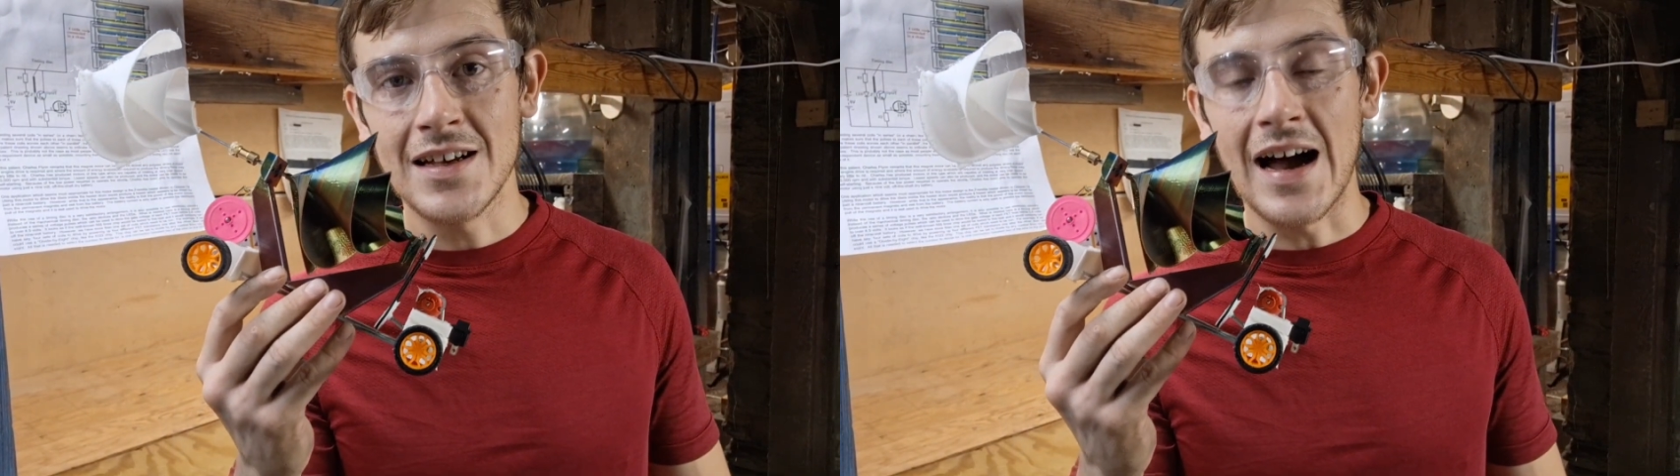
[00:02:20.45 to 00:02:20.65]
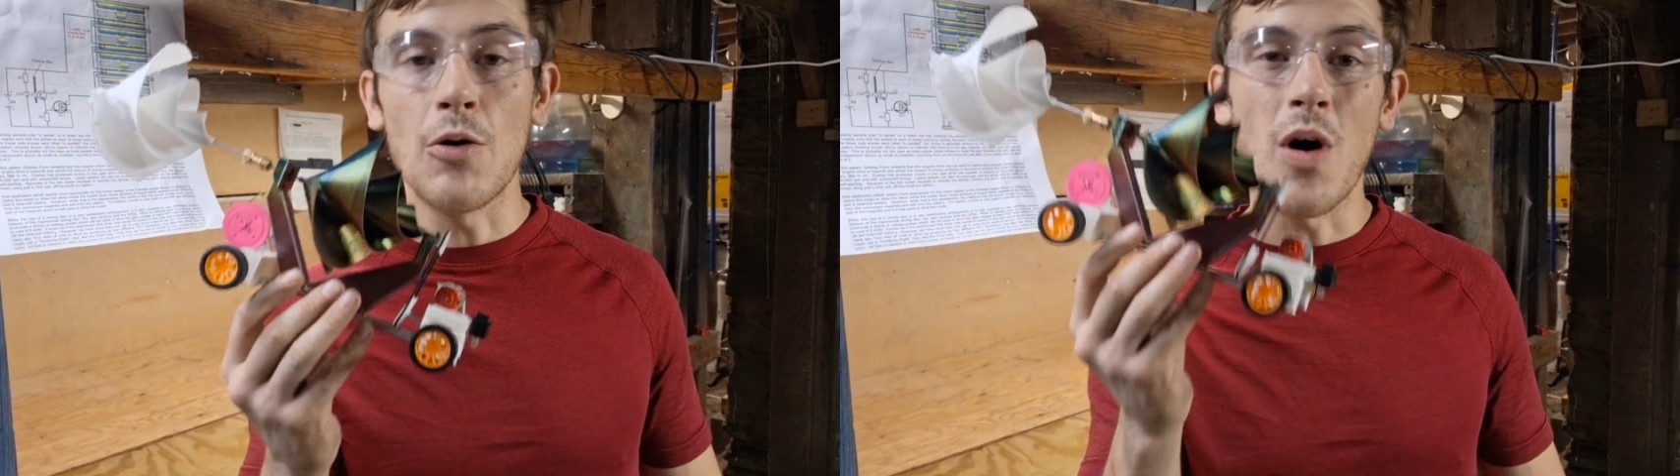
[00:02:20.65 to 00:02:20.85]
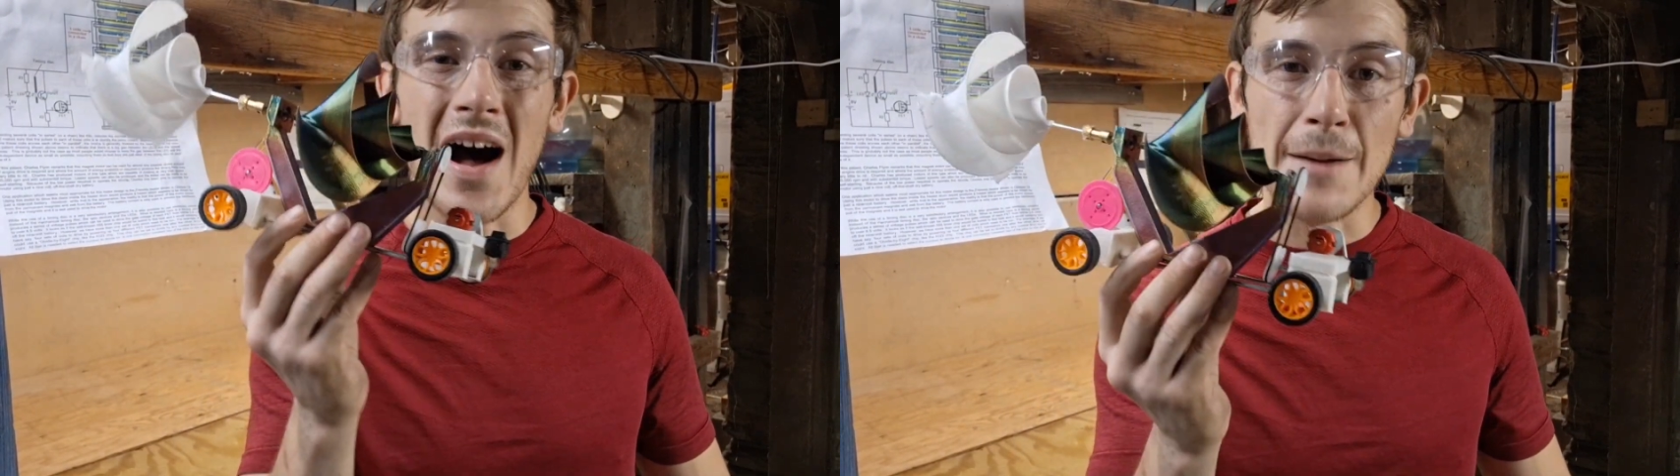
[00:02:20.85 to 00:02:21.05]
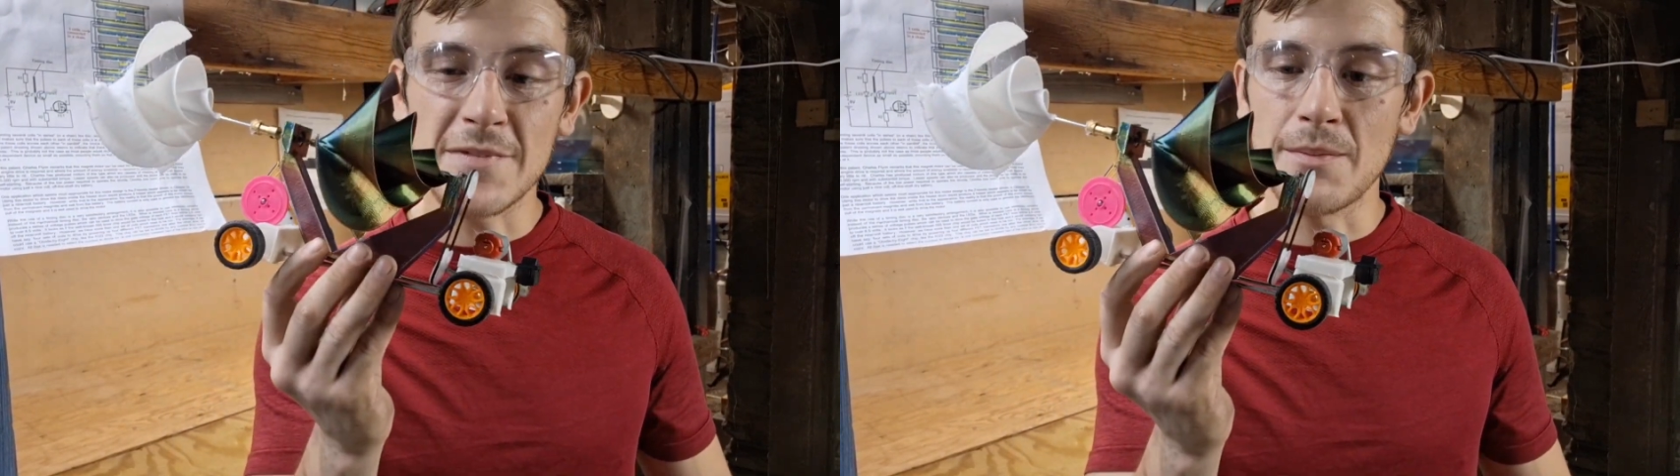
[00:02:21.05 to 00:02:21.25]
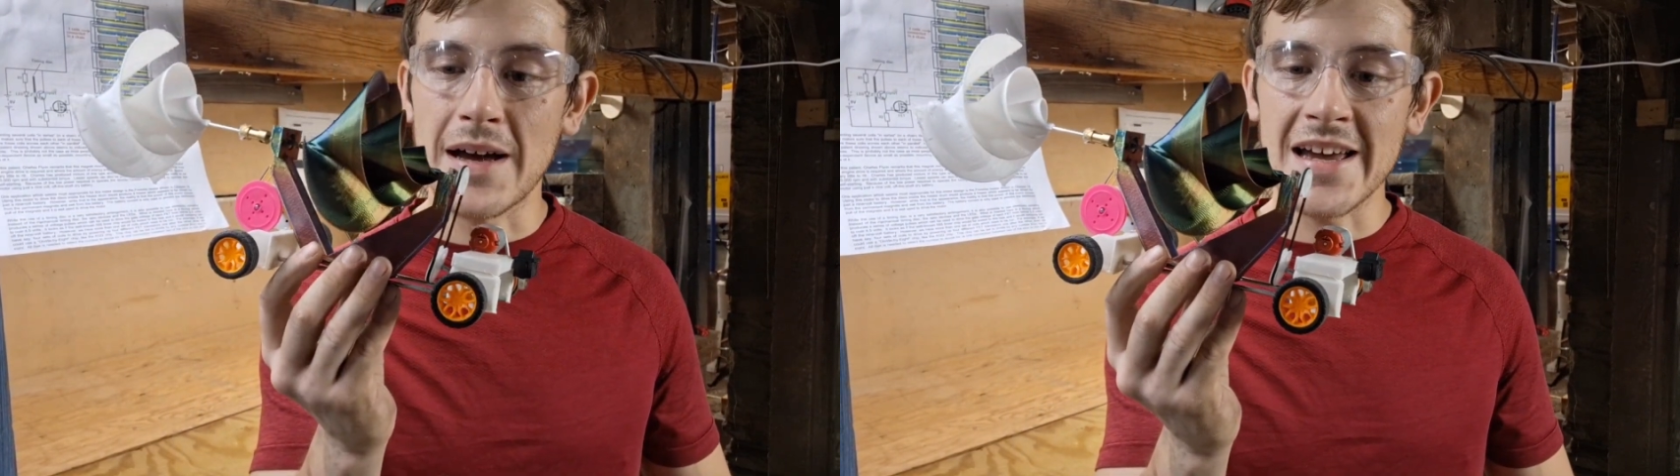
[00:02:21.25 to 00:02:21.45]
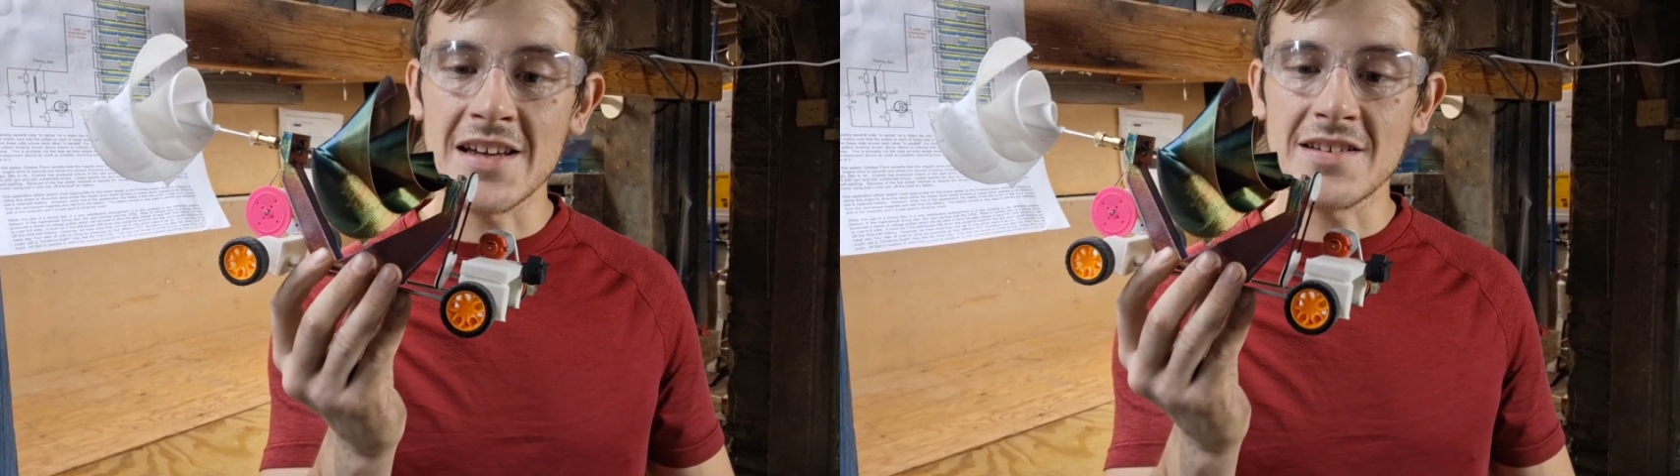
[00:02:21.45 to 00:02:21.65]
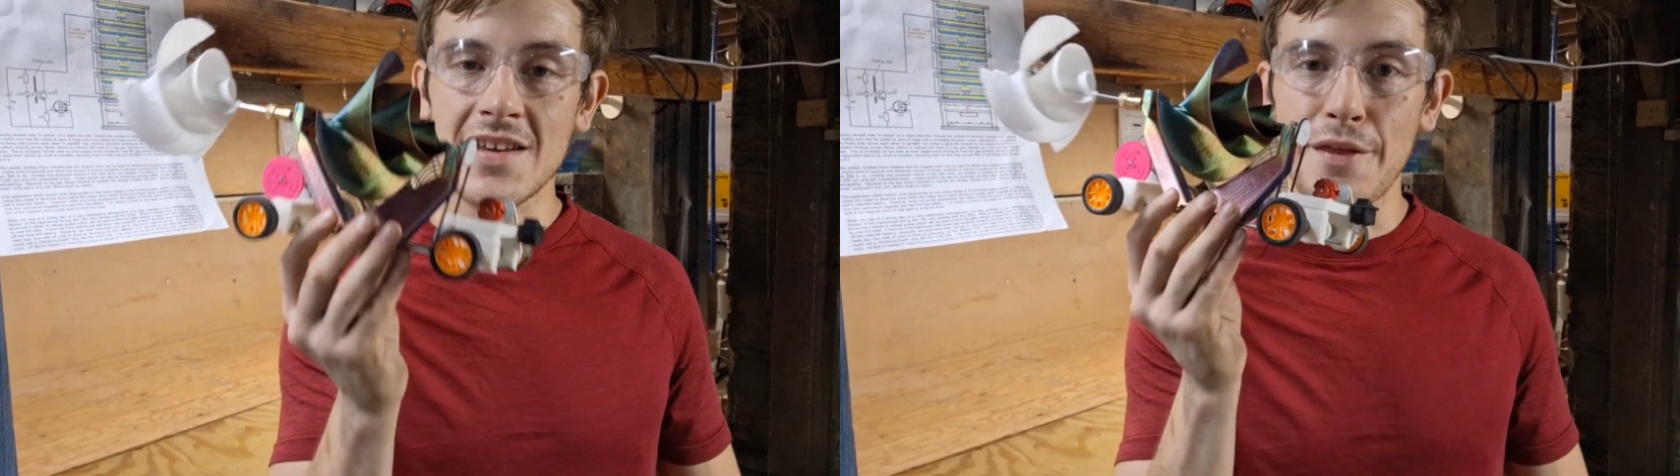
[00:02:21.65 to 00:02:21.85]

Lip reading: I will optimize